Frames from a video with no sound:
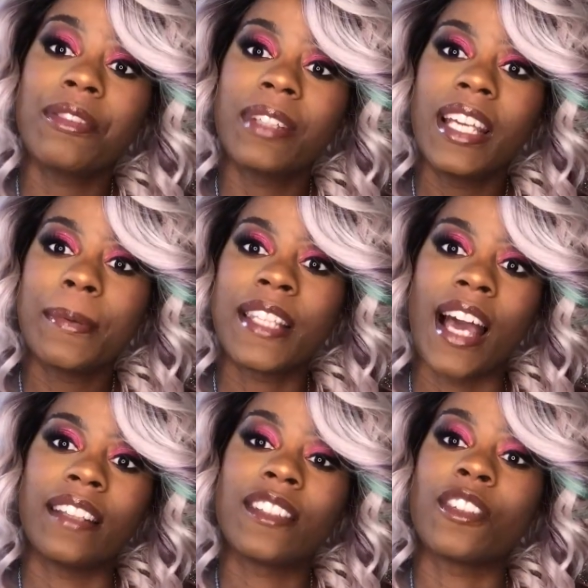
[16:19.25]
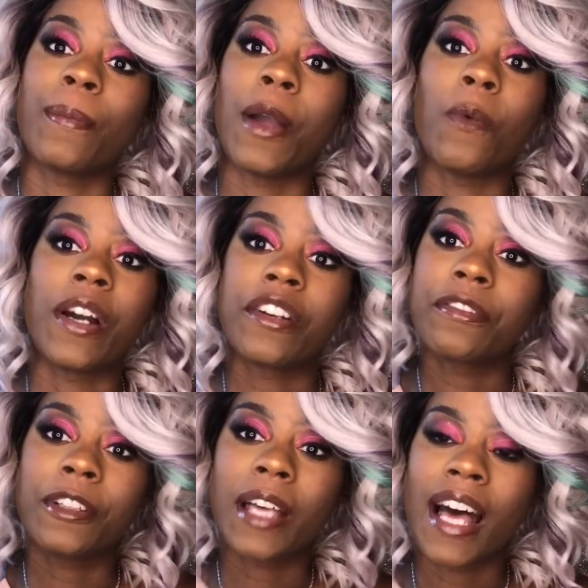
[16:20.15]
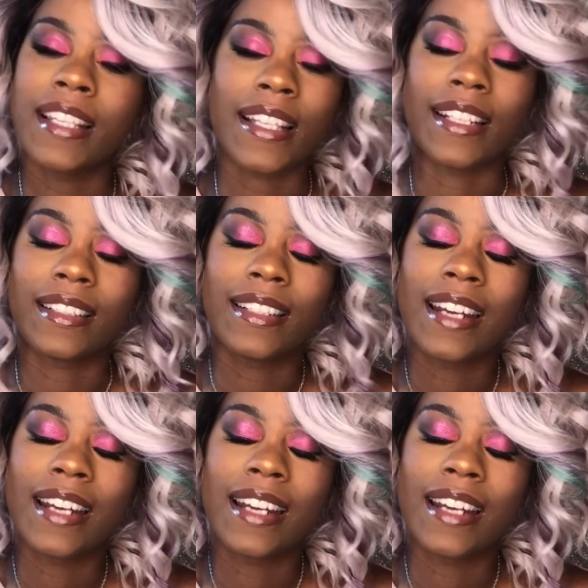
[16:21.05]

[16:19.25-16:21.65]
really upset, so my wonderful cousin